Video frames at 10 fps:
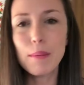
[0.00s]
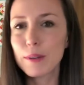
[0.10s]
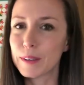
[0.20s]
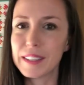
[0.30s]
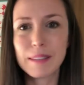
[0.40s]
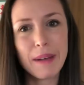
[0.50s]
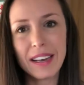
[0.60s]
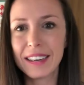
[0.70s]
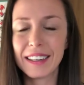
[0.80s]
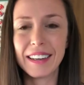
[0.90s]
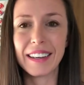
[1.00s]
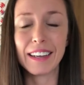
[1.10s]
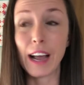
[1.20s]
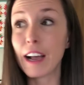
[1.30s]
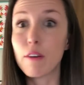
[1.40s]
I'm learning some
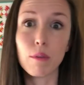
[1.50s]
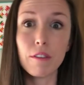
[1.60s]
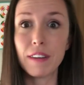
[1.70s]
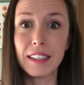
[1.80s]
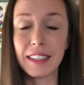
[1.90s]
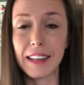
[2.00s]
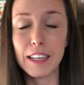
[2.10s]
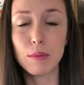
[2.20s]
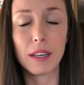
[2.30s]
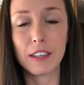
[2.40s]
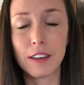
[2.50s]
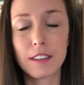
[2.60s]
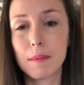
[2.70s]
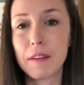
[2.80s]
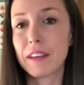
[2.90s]
editing. I got real fancy last week and y'all
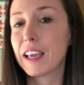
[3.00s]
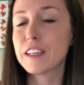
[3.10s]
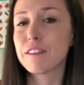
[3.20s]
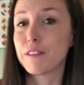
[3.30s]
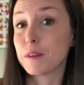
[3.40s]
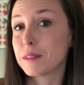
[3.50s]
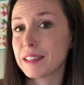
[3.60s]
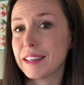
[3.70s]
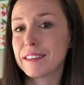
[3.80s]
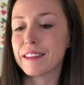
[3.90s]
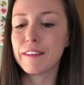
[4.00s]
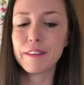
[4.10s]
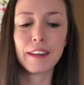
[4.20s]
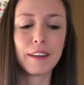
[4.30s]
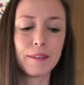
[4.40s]
saw my vacation photos at the end of that
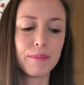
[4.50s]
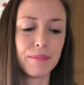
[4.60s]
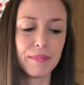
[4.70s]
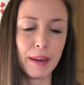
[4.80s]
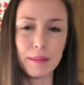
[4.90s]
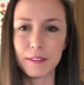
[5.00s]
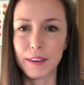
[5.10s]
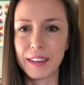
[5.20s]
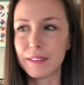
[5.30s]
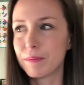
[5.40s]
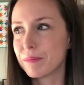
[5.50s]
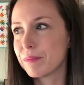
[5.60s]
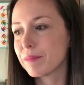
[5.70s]
video. That was fun.